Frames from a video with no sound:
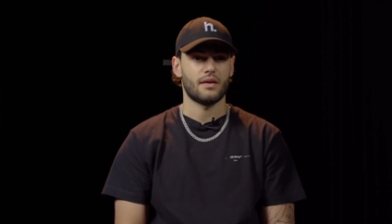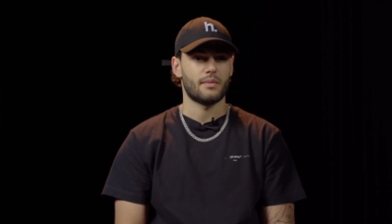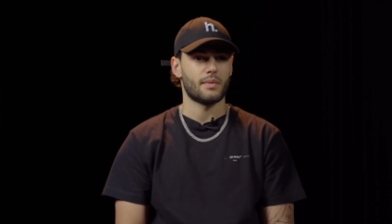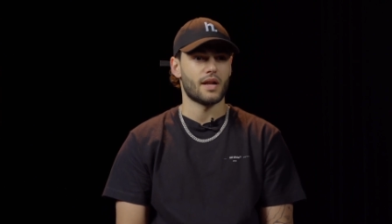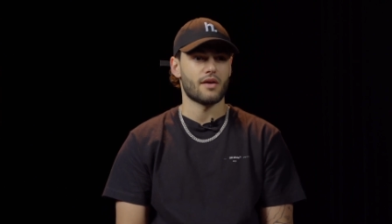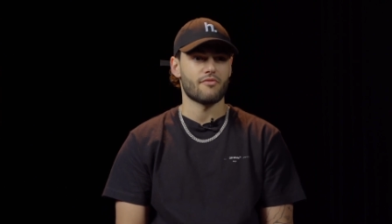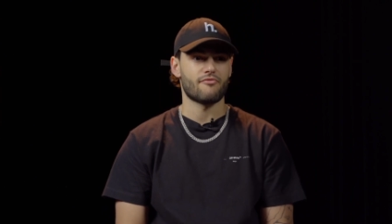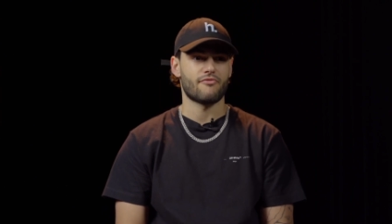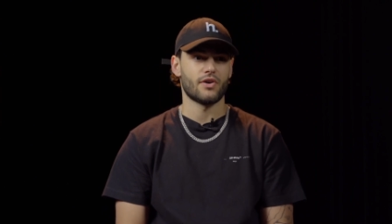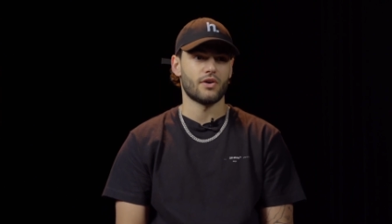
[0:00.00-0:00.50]

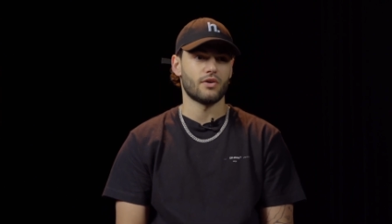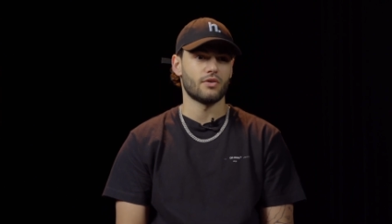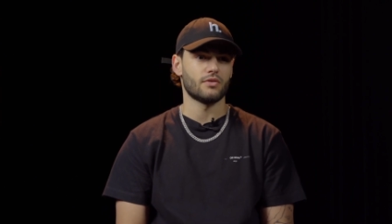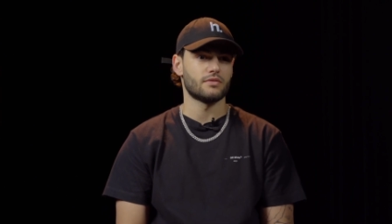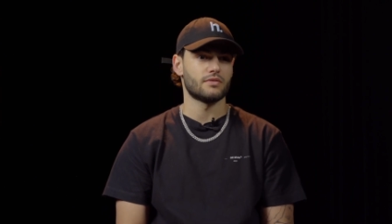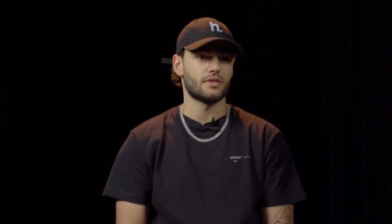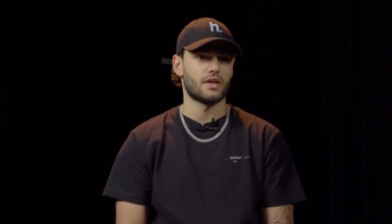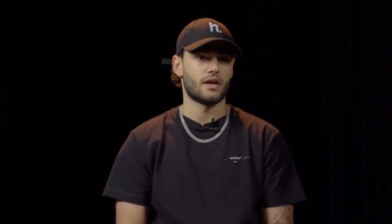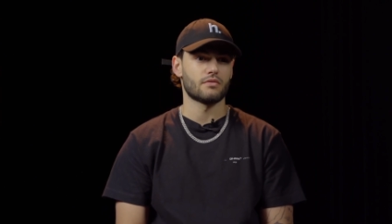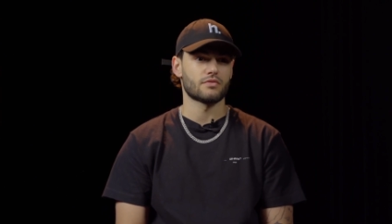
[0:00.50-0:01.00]
and I
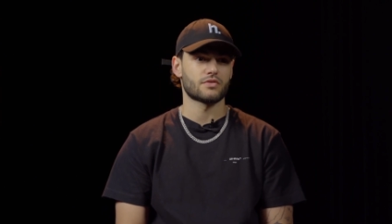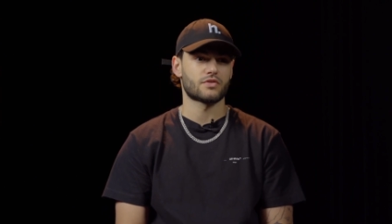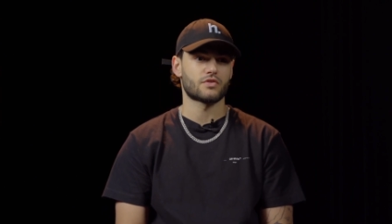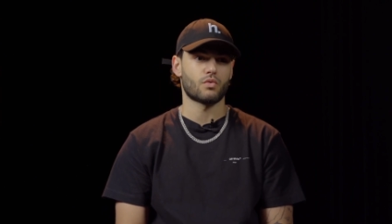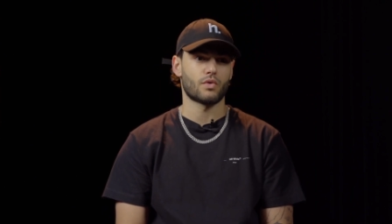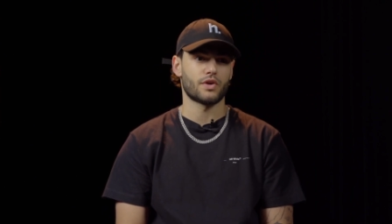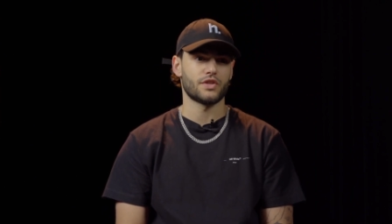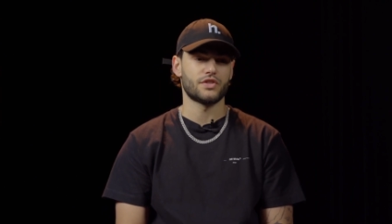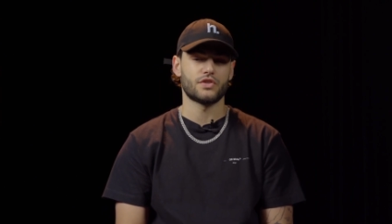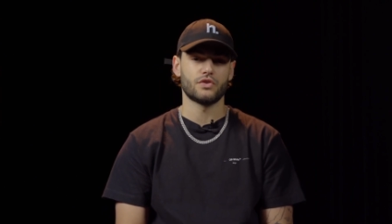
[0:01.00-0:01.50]
felt I was
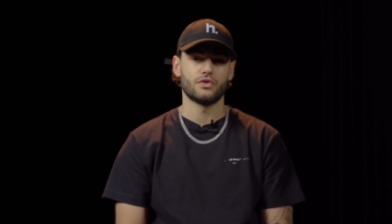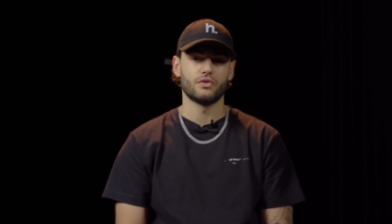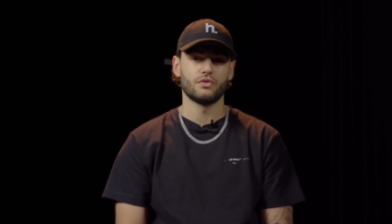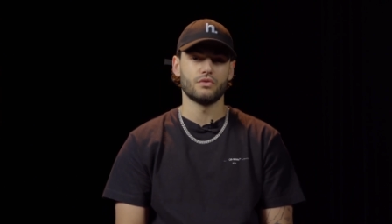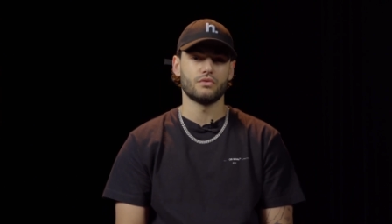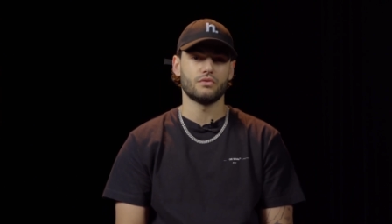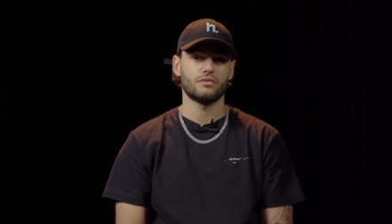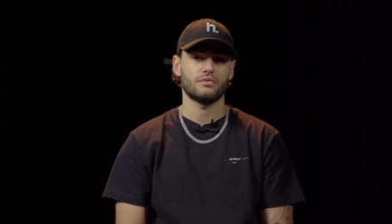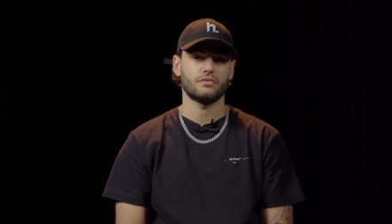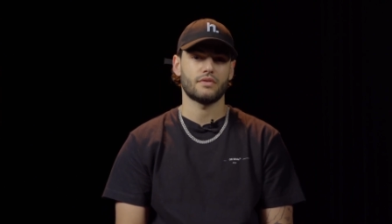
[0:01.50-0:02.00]

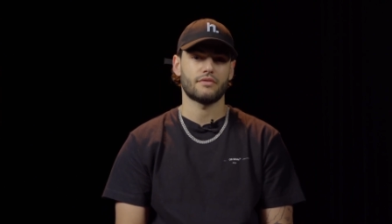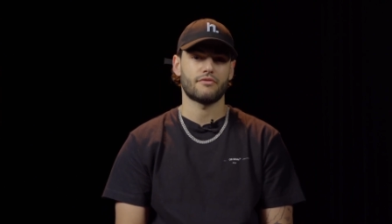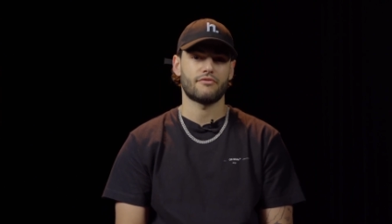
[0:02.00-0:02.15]
22,